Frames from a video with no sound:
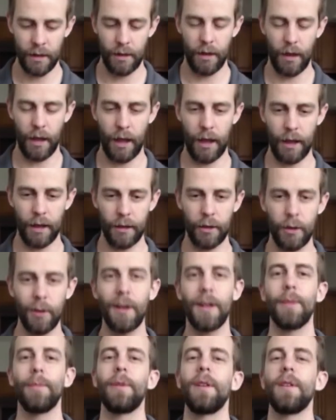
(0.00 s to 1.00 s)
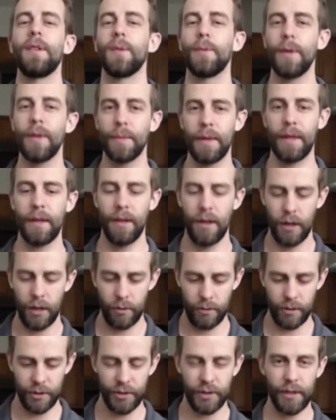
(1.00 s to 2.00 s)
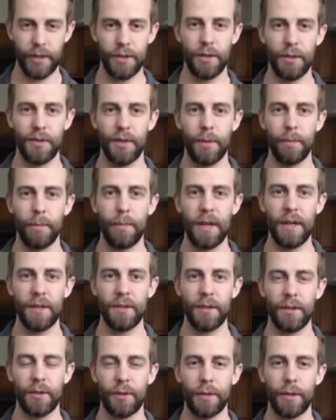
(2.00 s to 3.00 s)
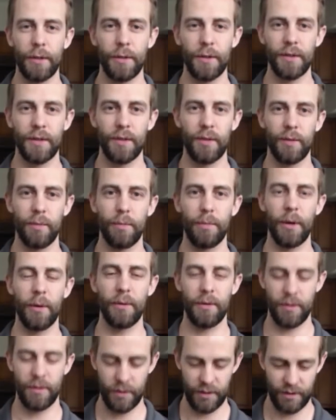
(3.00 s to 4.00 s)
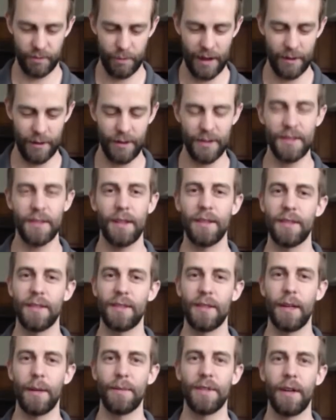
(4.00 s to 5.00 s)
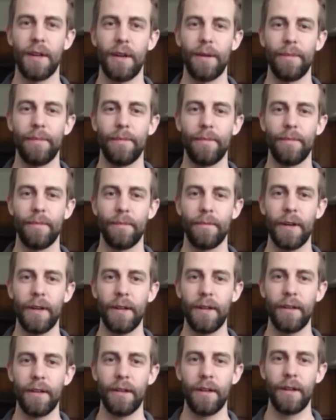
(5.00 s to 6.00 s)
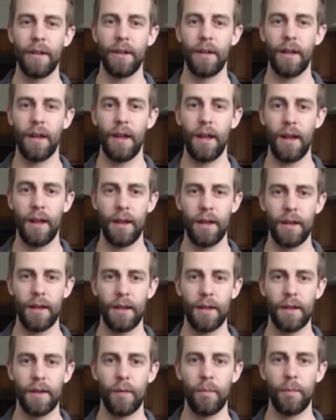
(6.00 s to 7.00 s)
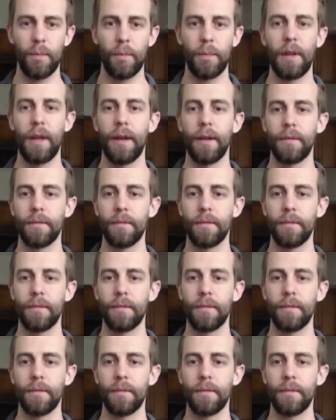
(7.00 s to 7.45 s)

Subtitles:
And go ahead and play this with me. We're just going to do some basic strokes, both mallets at the same time. Ready? And play.